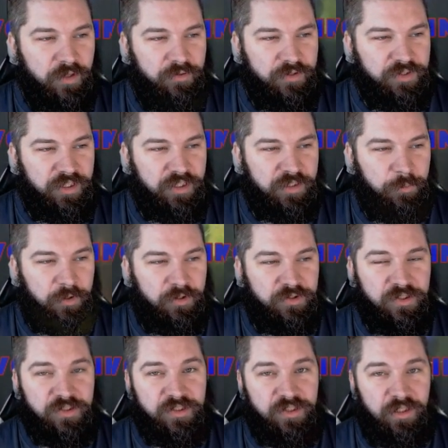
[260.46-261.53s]

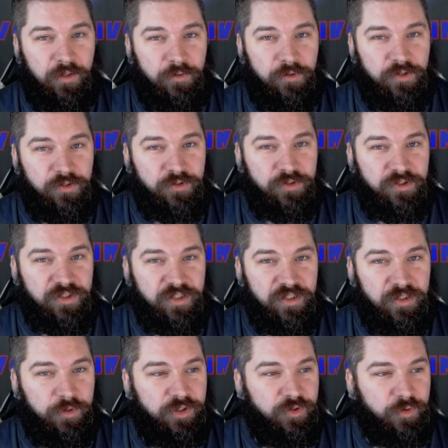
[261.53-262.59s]
Checkboxes allow you to see
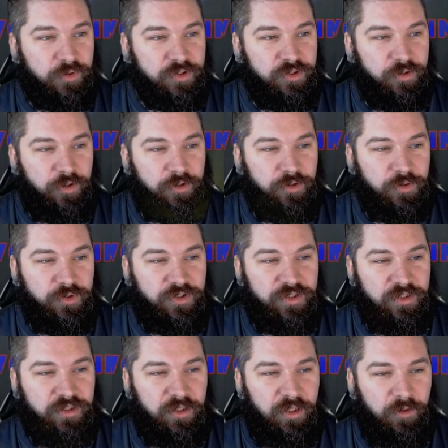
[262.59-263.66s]
which ones you are
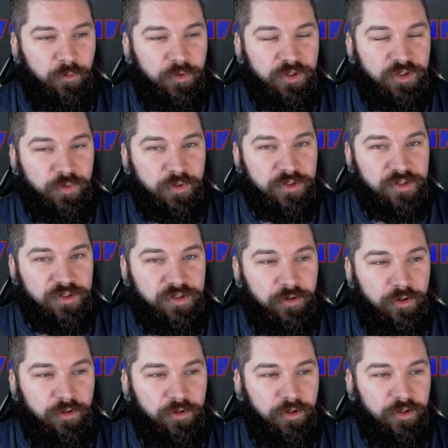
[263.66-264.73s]
using and which ones you
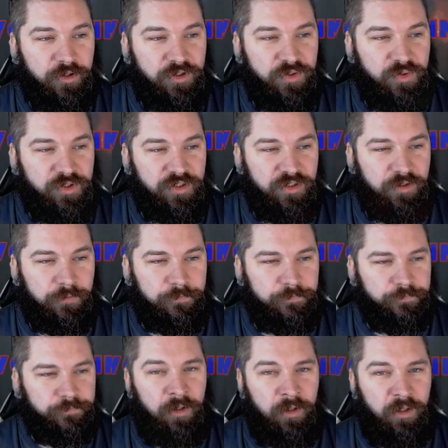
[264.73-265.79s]
are not using.
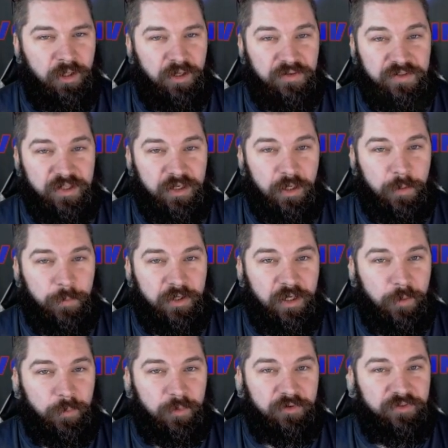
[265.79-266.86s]
I've set up a
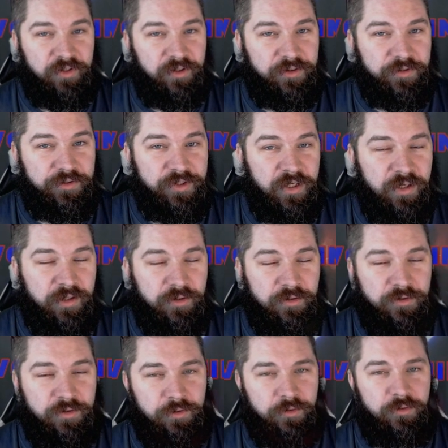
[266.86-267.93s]
couple of filters here
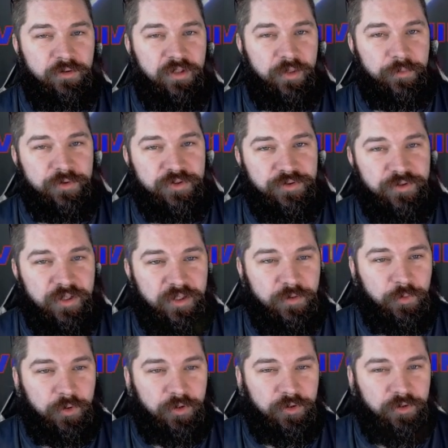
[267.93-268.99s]
to demonstrate
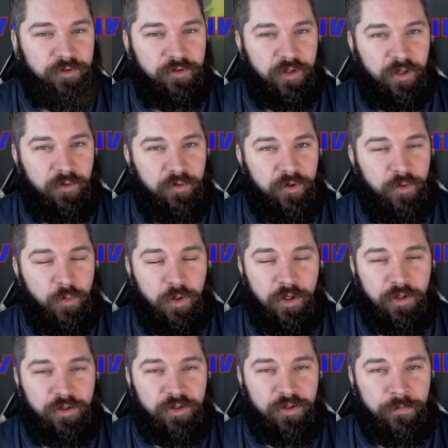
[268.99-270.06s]
how they
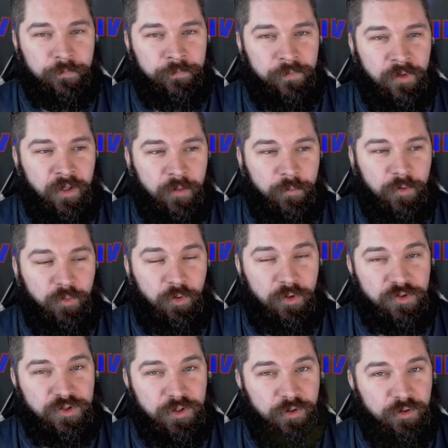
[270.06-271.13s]
work. But we're
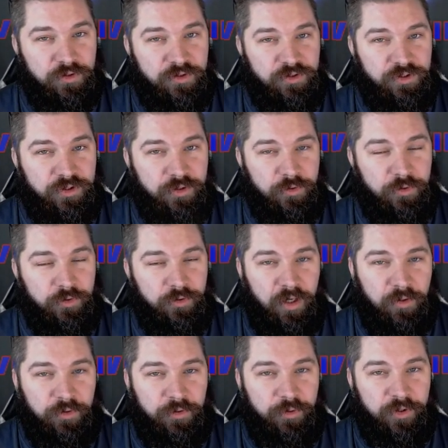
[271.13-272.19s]
also going to show you how
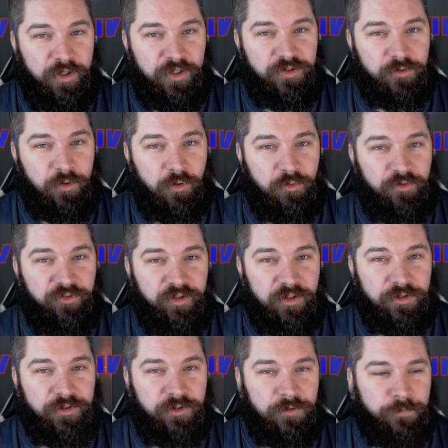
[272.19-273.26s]
to create your own filter.